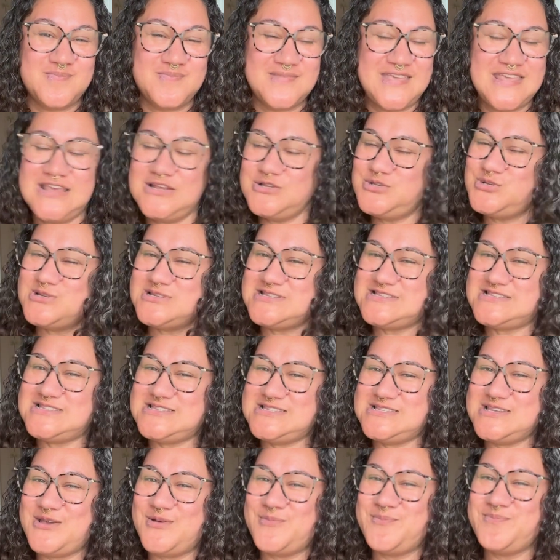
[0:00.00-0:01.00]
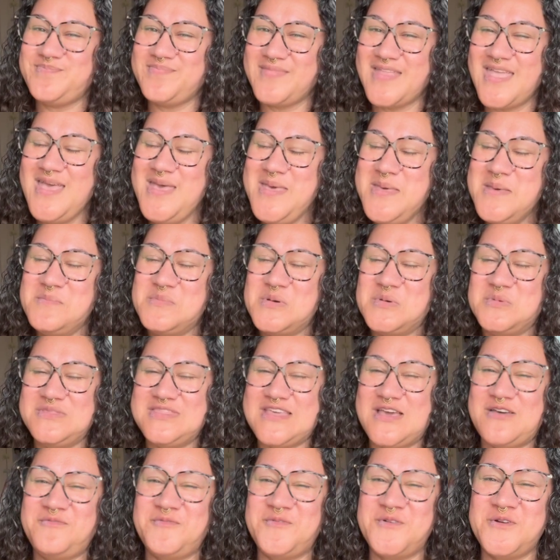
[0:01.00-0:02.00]
interests you. But
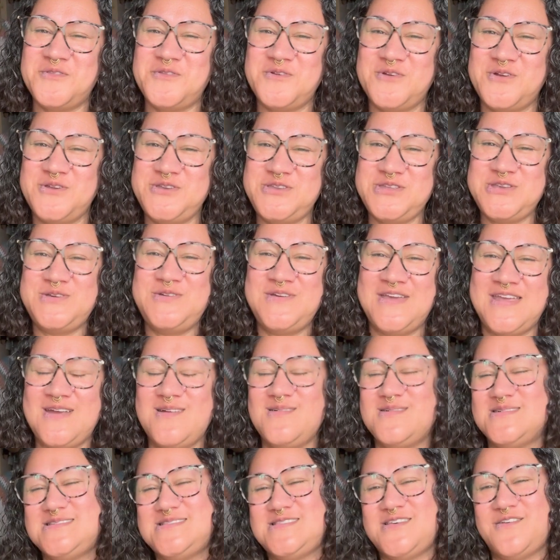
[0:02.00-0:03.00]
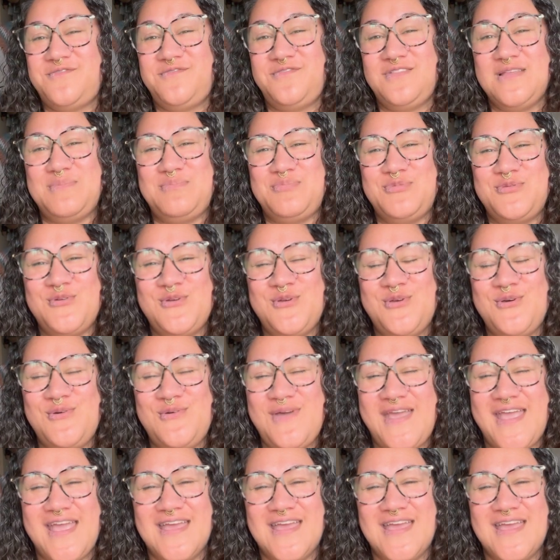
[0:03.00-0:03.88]
without further ado, here is the flip through,